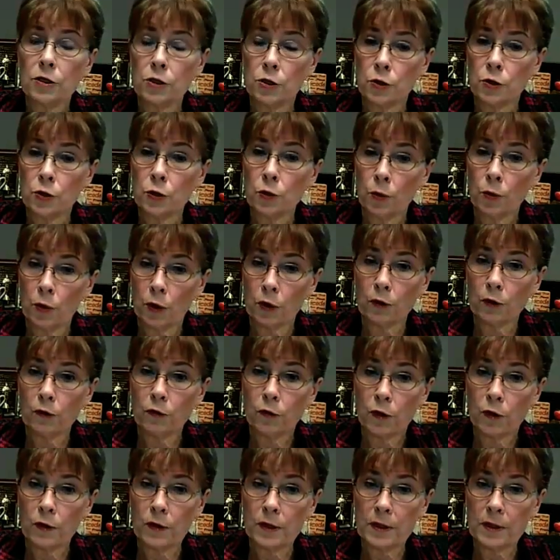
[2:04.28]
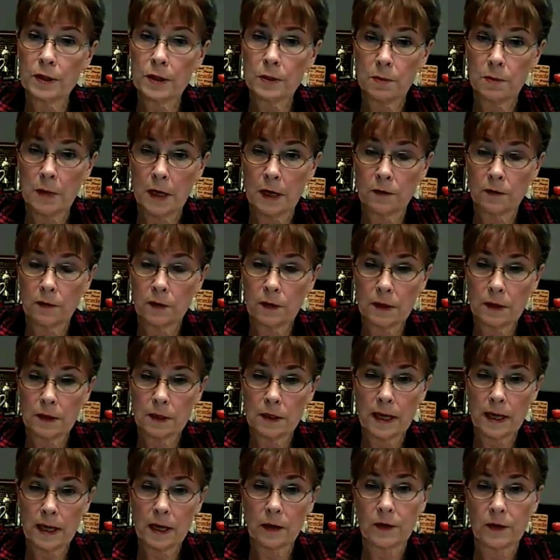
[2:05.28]
do your work for this month,
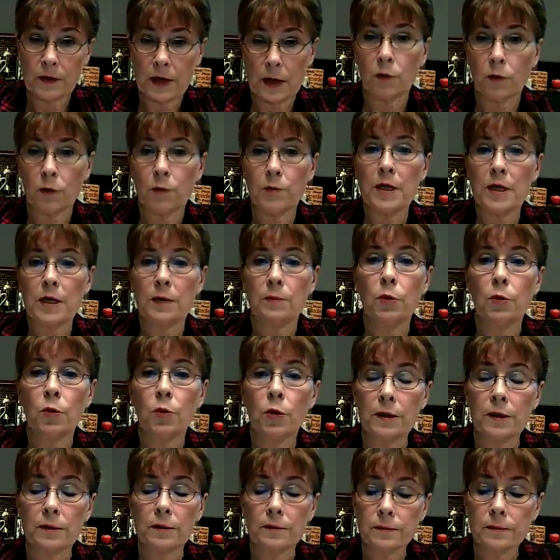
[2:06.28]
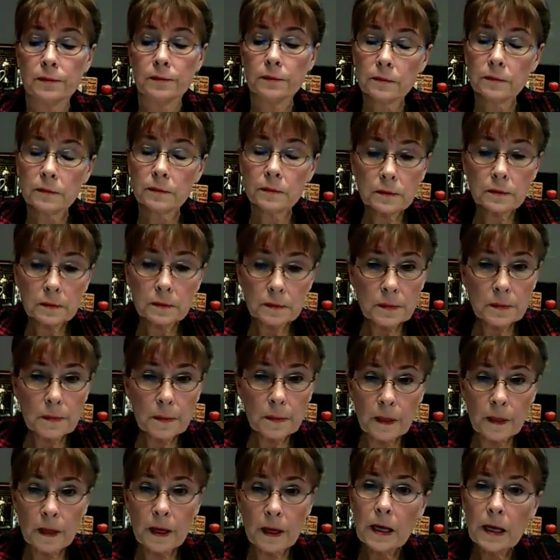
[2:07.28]
and that will be important.
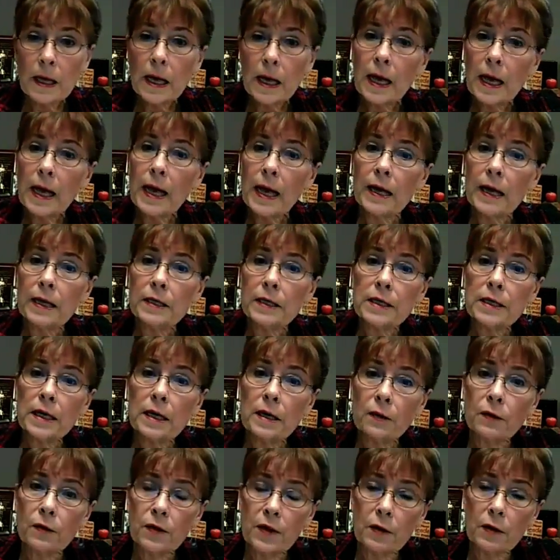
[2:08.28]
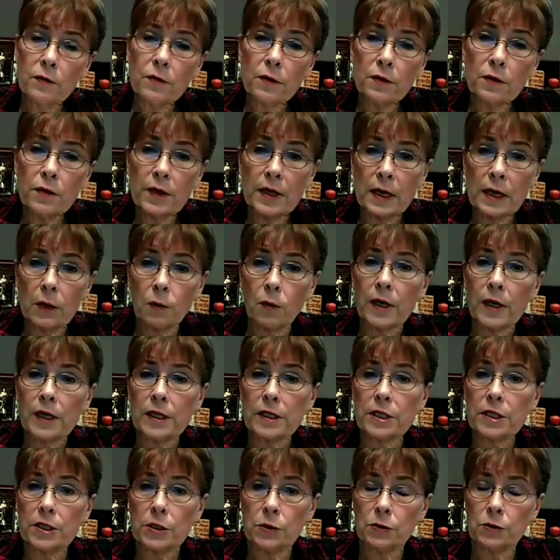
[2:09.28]
And the other thing I
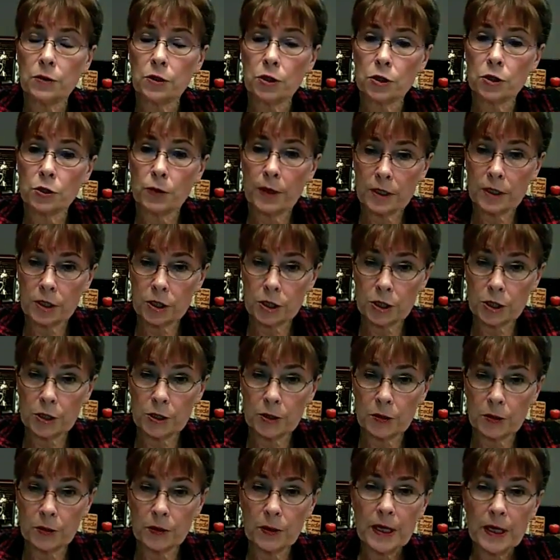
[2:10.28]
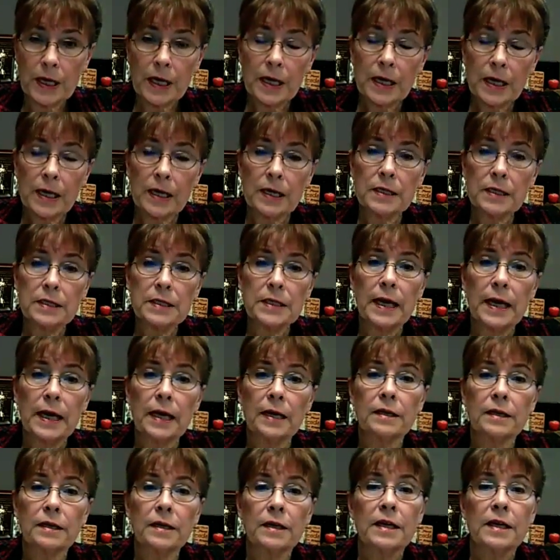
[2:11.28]
wanted to stress to you is
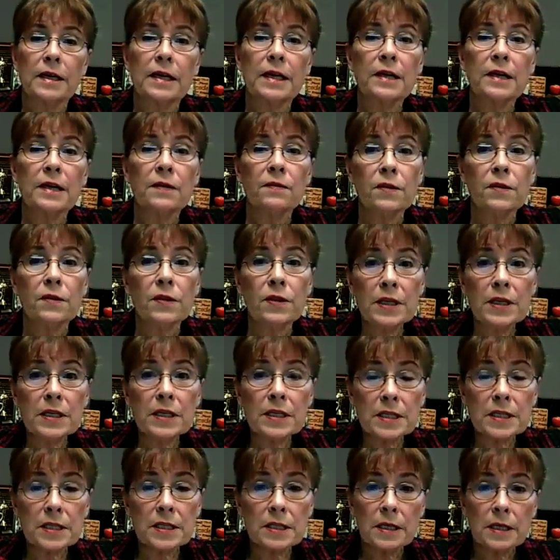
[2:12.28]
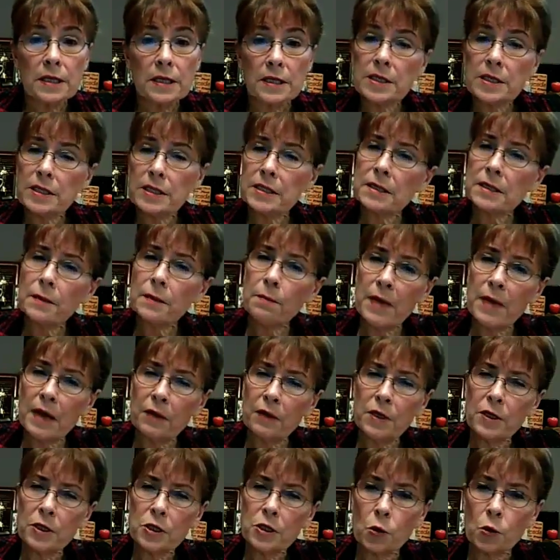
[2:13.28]
that in this is a
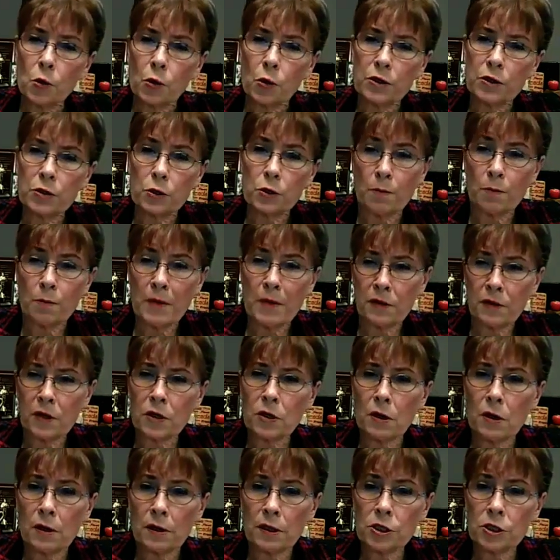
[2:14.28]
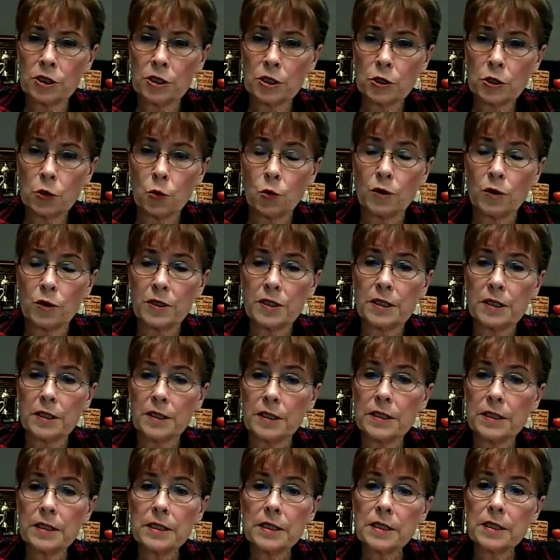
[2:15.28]
methods course or methodologies course, and
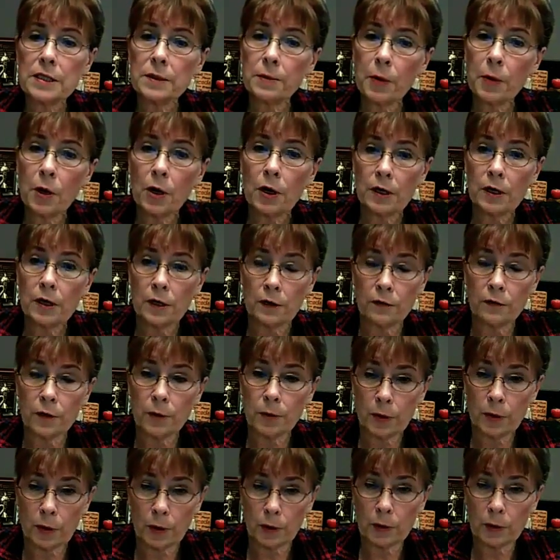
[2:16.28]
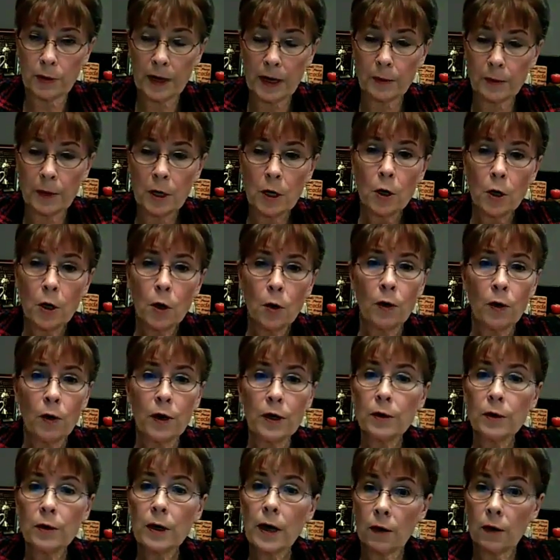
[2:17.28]
this is the part of the program where
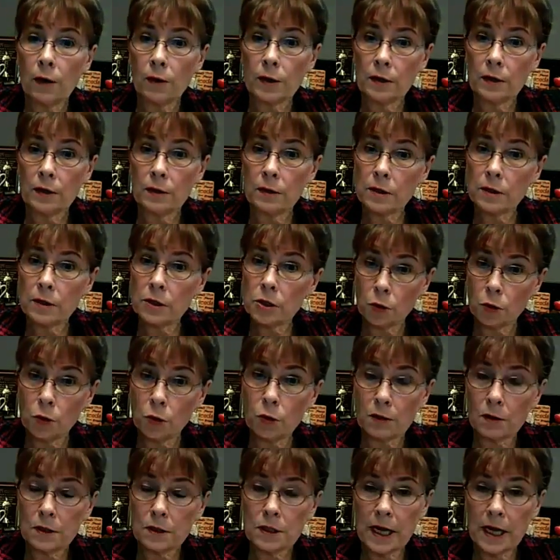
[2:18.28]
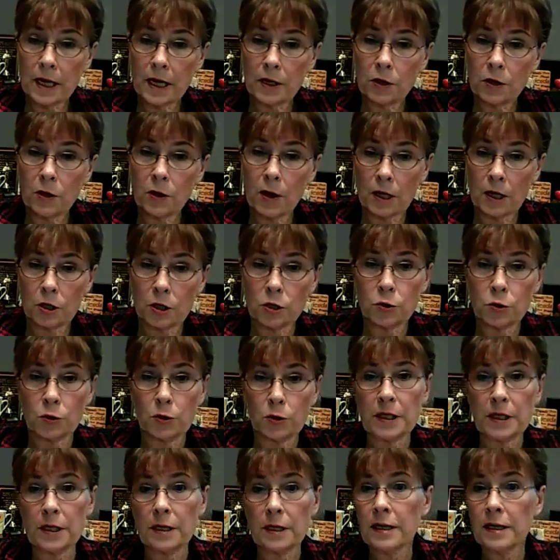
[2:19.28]
you're out in the schools and you're
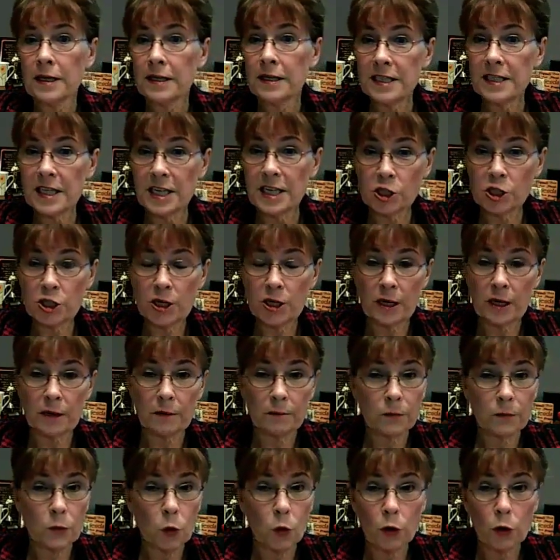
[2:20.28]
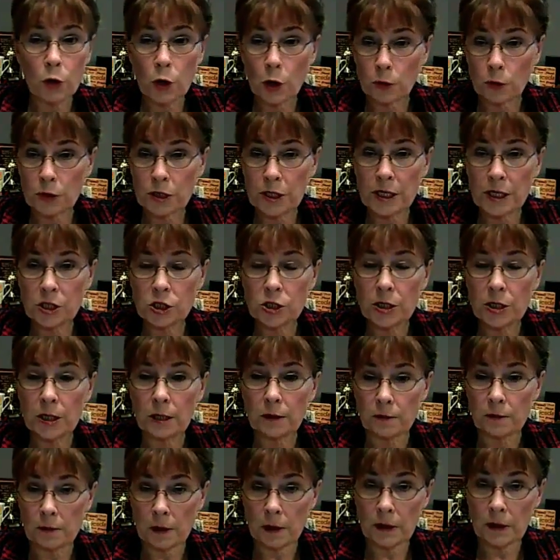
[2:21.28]
actually teaching or
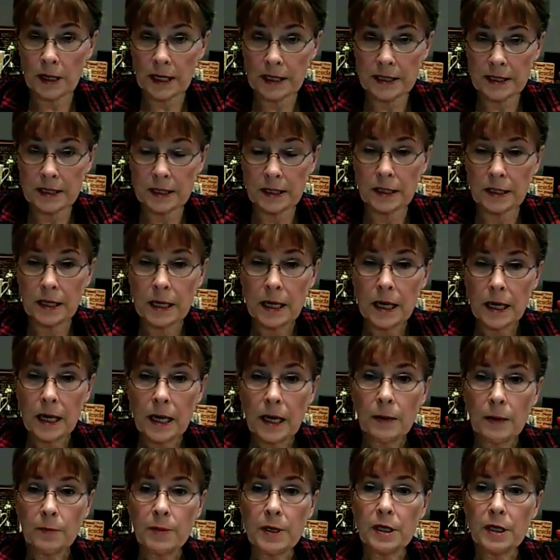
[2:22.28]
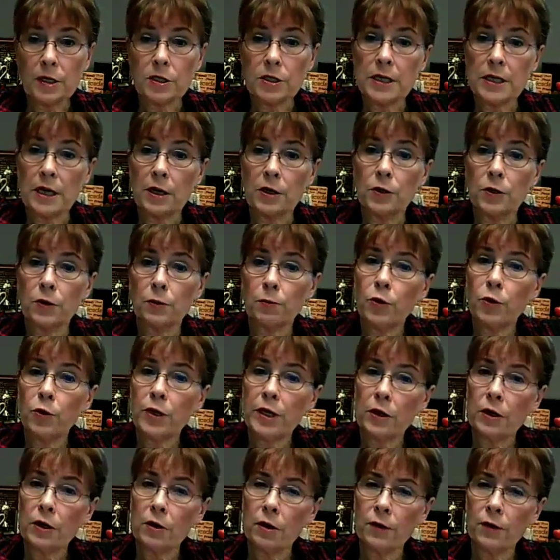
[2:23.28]
co-teaching a lesson, because now you're
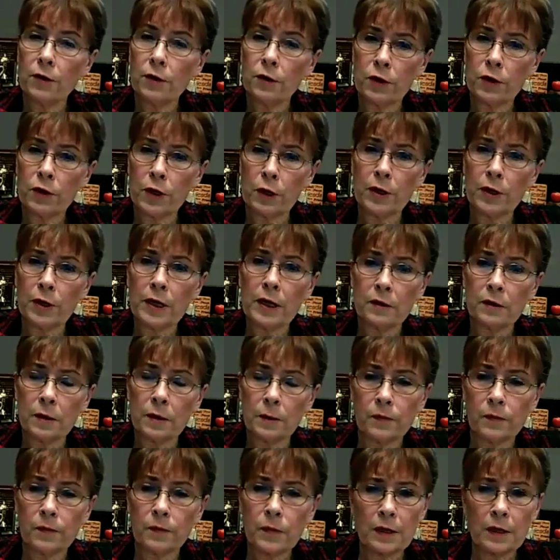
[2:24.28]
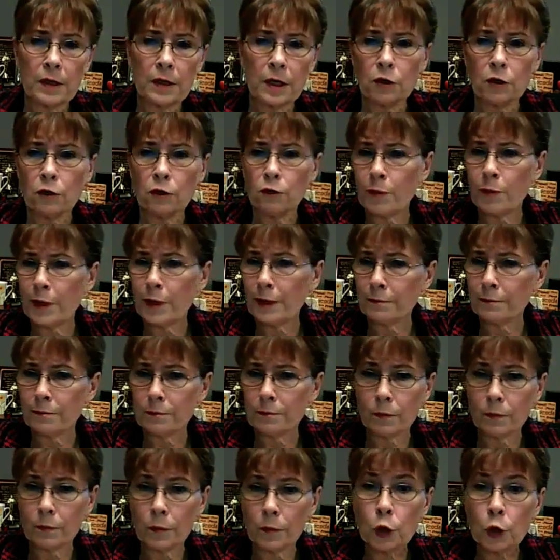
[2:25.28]
putting all the theory that you've been
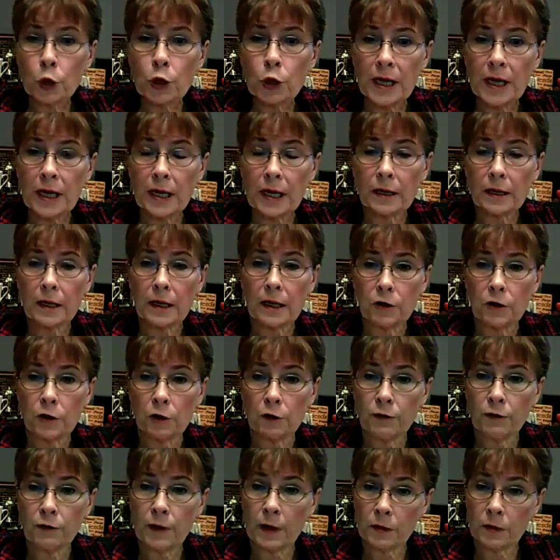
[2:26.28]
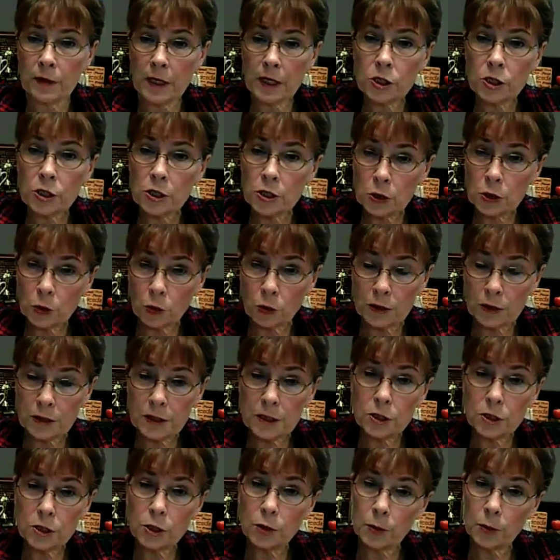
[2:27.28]
learning in your foundations
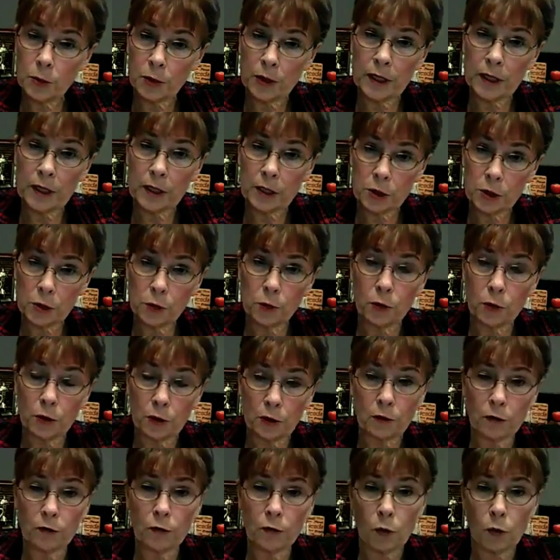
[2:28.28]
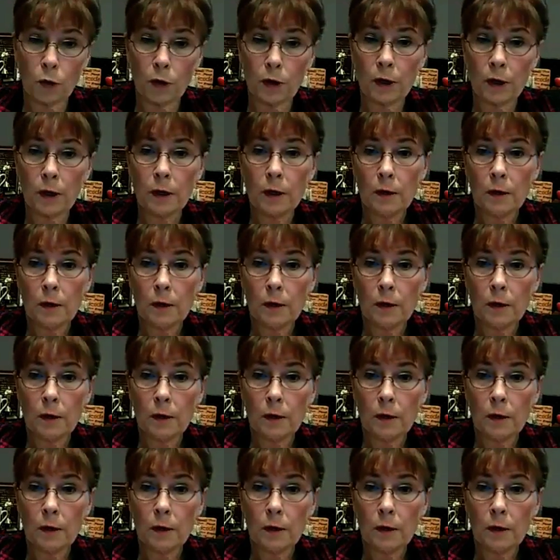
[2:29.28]
courses, you're putting it to work for